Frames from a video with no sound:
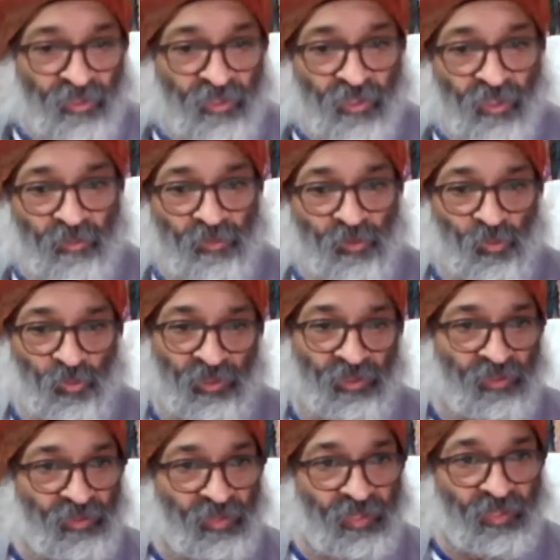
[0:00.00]
comes with
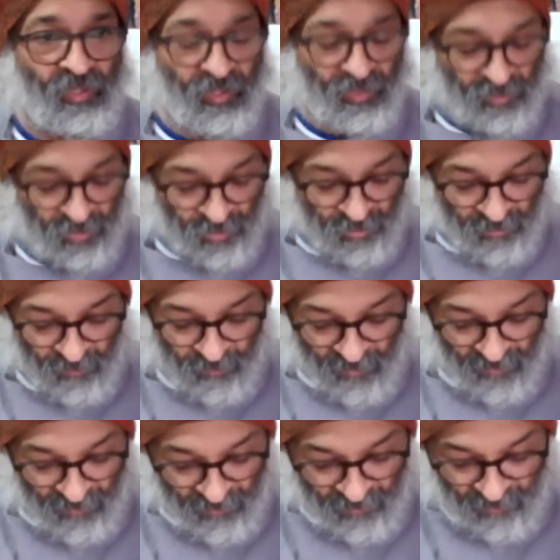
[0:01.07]
an
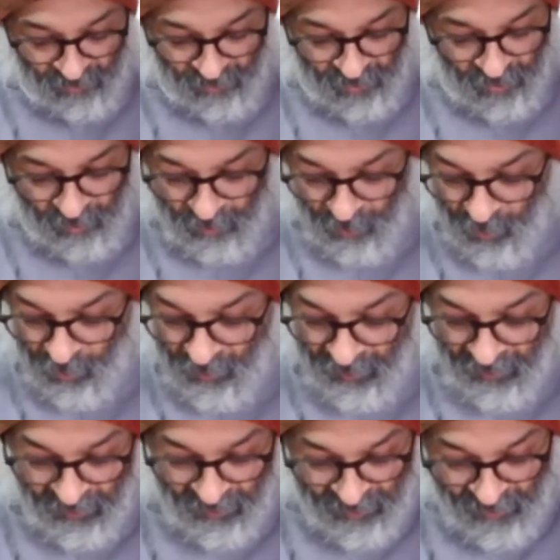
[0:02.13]
extremely jumbo
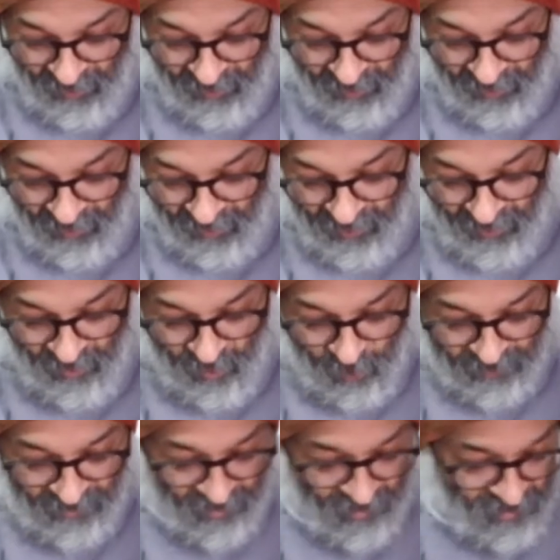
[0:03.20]
lazy Kate as
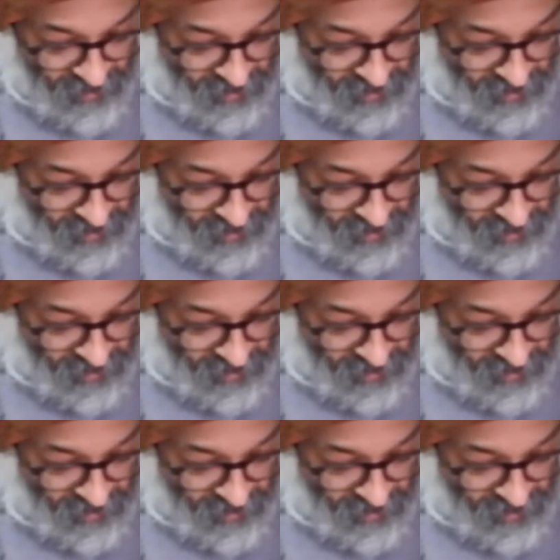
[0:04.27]
well.